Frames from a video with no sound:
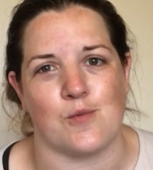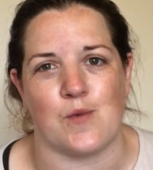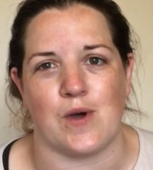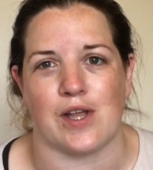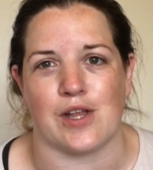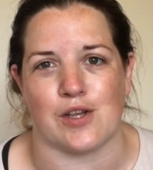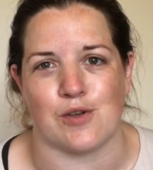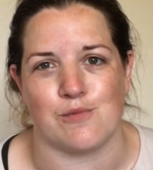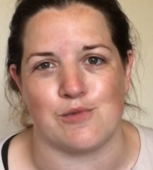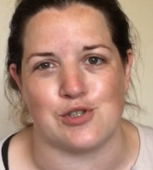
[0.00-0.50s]
warm
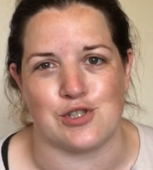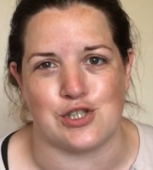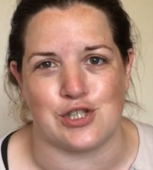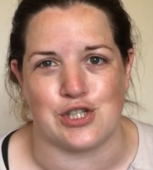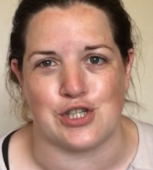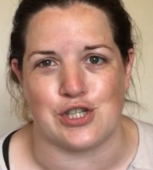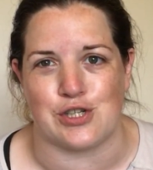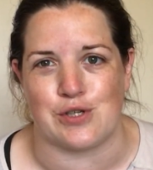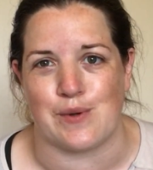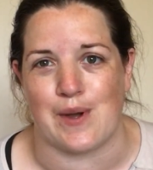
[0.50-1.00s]
welcome
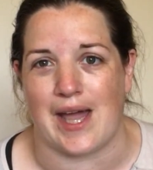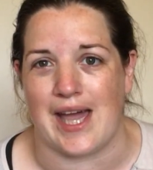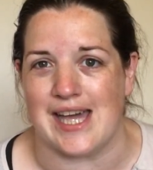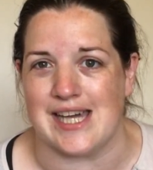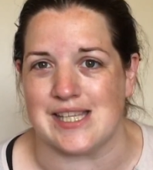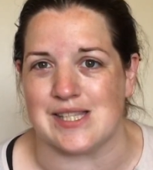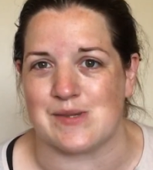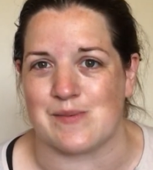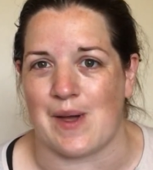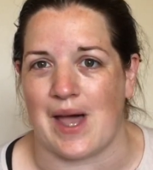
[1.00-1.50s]
to you
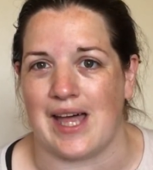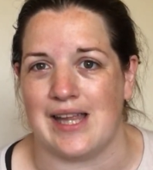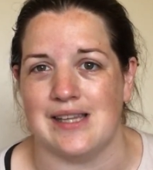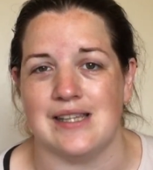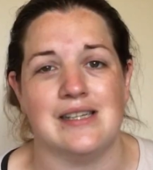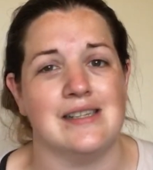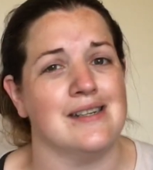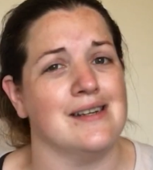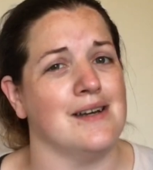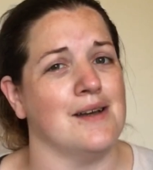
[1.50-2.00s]
as
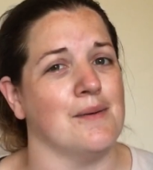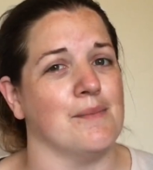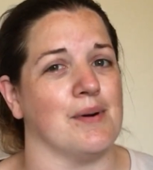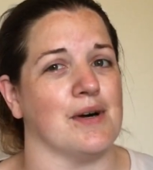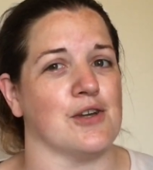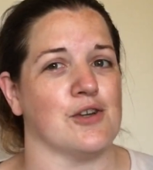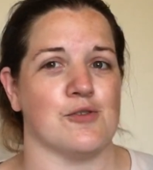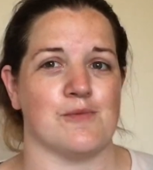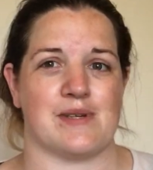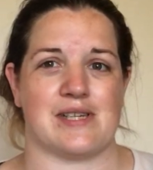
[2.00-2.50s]
well.
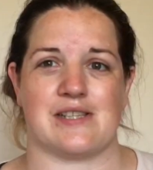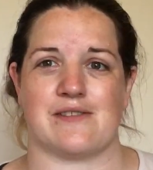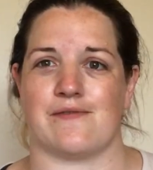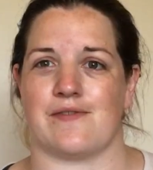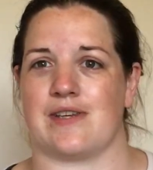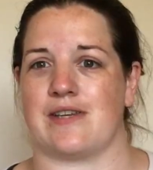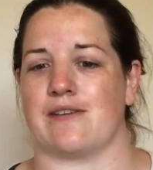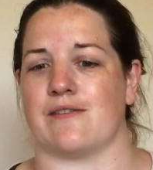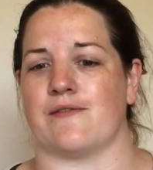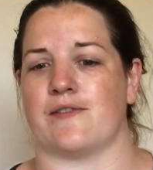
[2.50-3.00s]
By all means
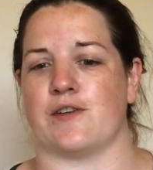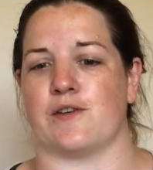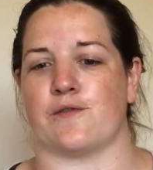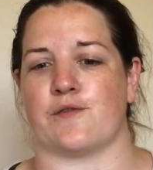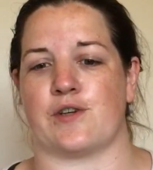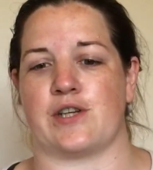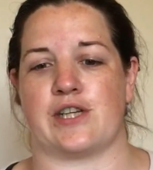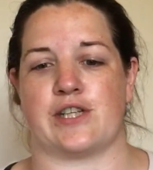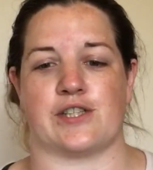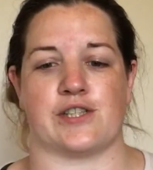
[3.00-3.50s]
feel
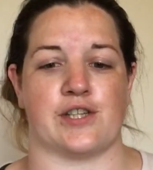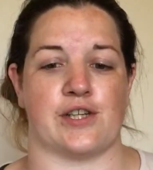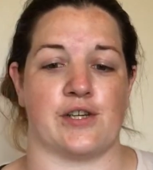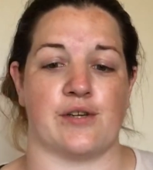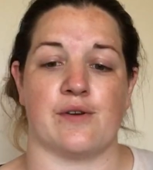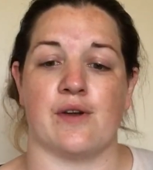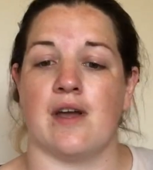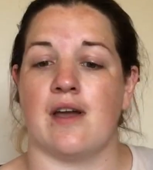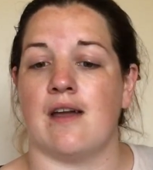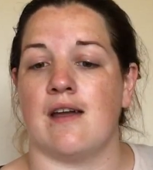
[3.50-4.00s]
free
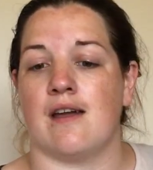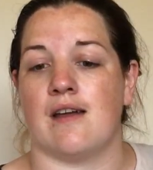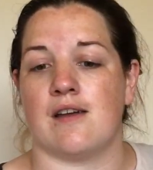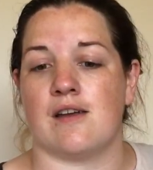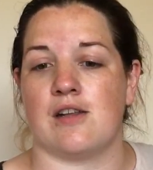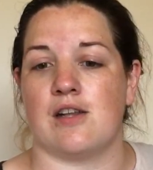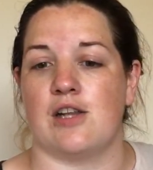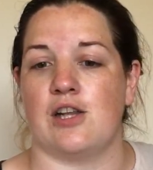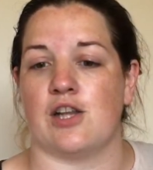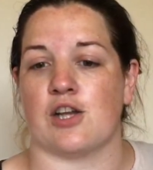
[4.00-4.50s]
to
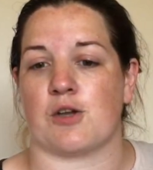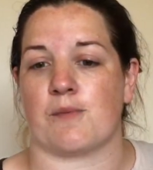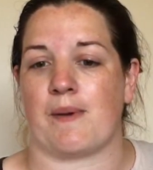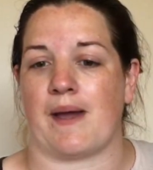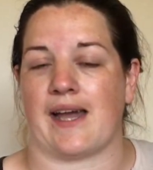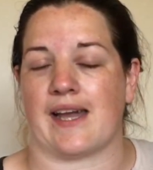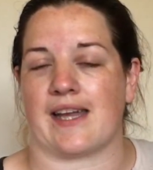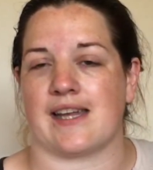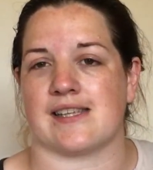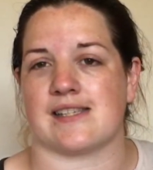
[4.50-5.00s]
look
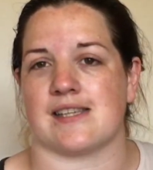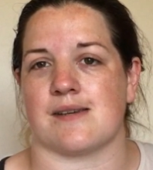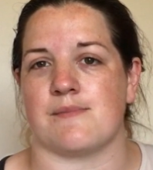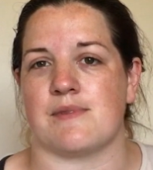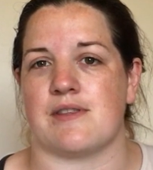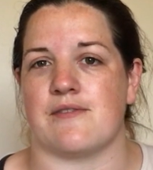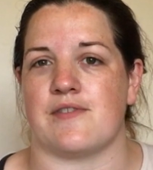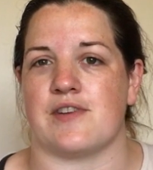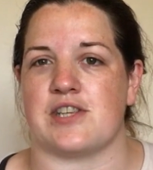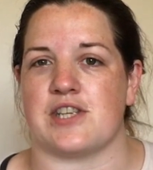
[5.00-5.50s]
back at
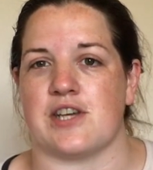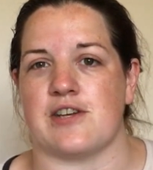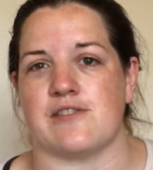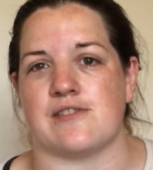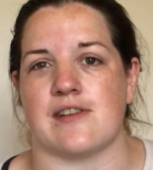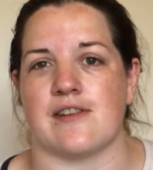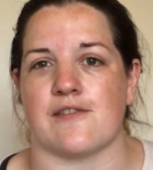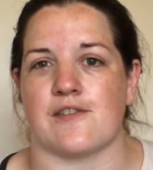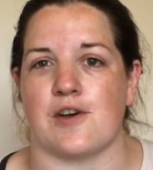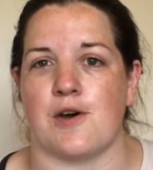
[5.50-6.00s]
some of the
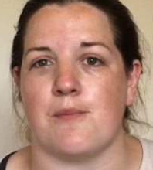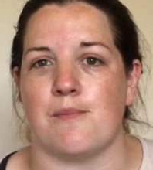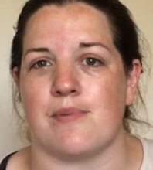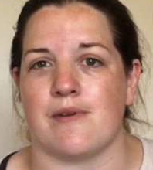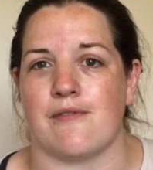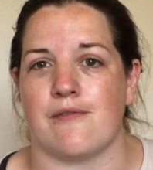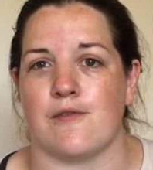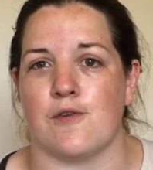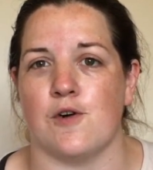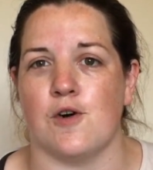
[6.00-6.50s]
videos that have
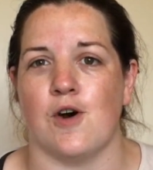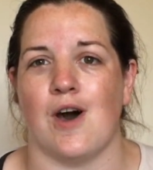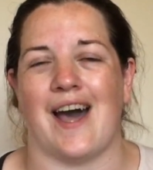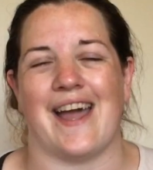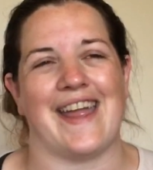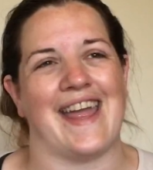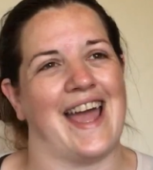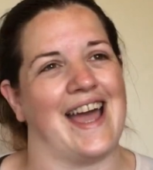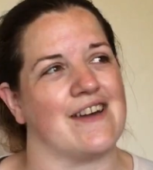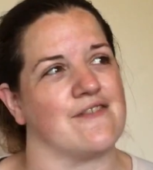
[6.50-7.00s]
gone
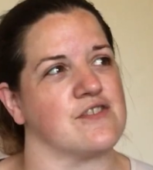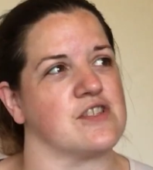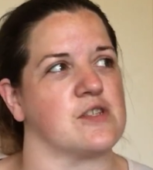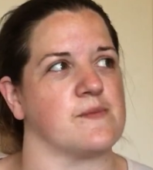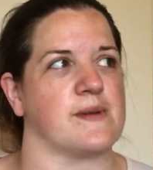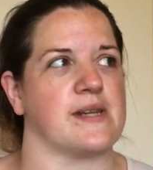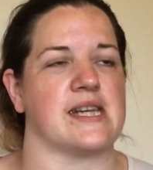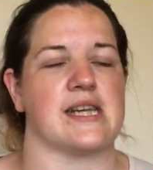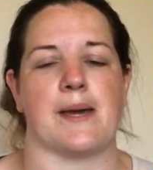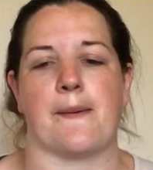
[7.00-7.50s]
before. I
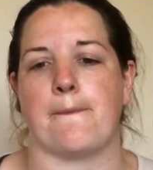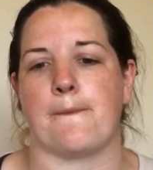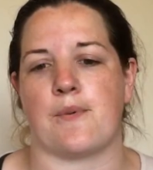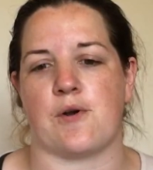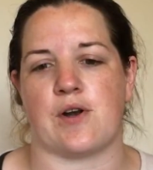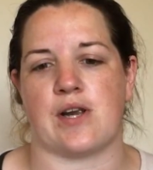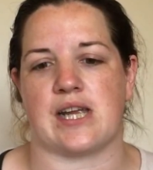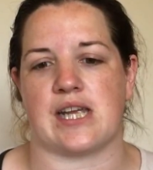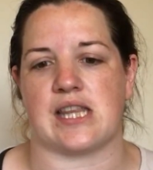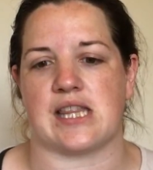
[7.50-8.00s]
haven't been
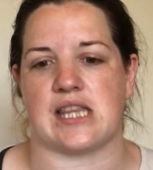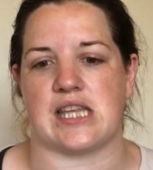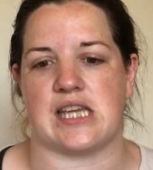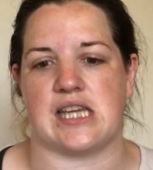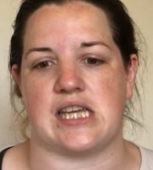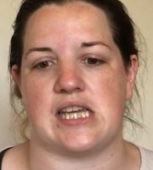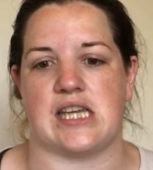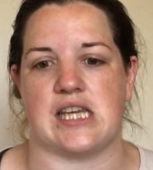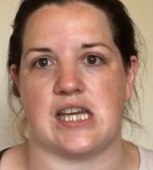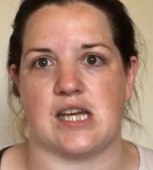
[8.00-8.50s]
numbering
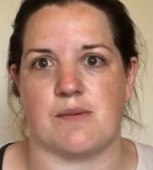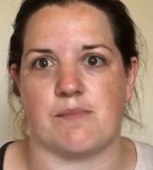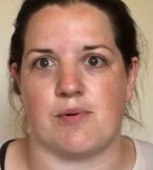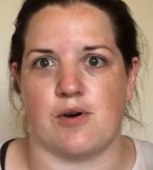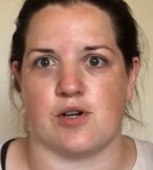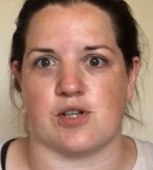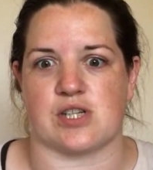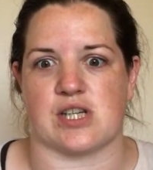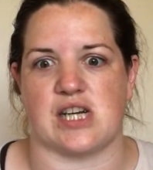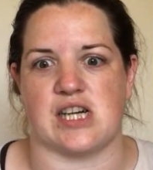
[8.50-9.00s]
the
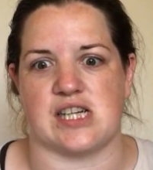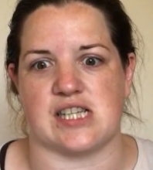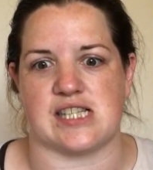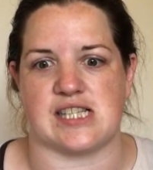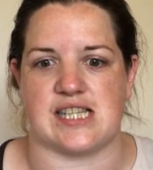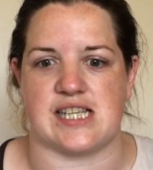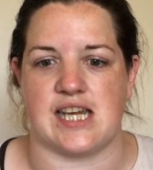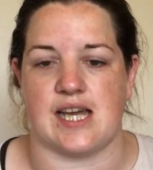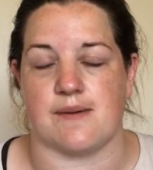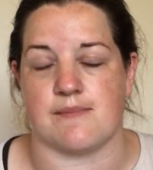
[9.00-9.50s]

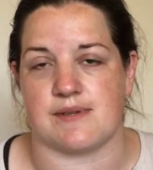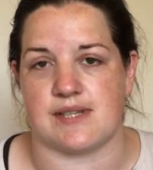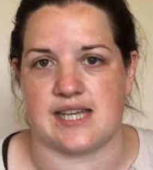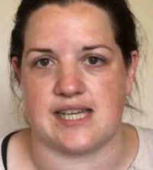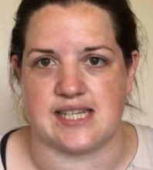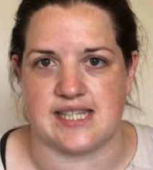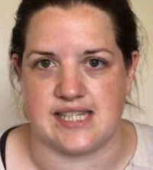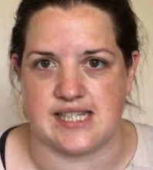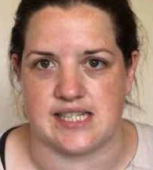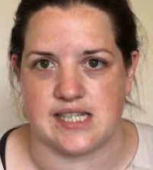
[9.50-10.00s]
podcasty
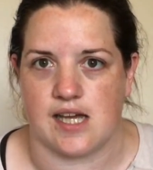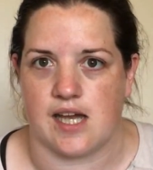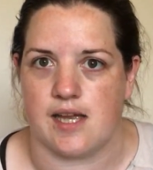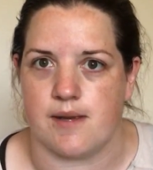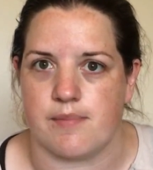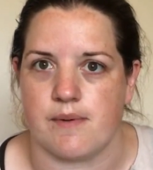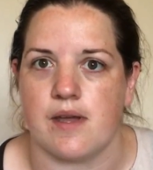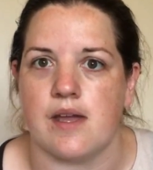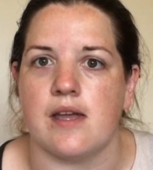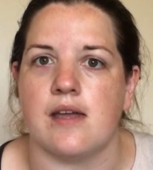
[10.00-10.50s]
updatey
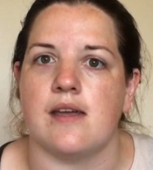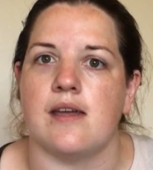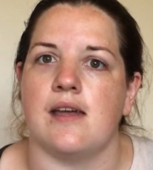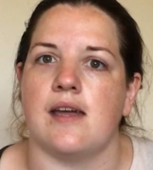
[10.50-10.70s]
type